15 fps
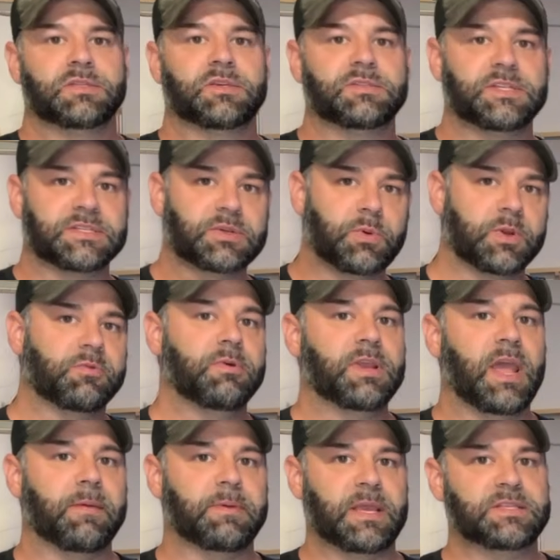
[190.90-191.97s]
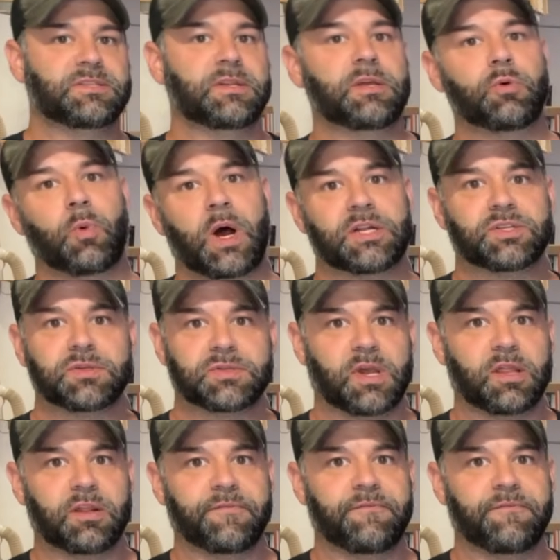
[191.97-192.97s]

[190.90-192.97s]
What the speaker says: So just quick recap in case you didn't watch those other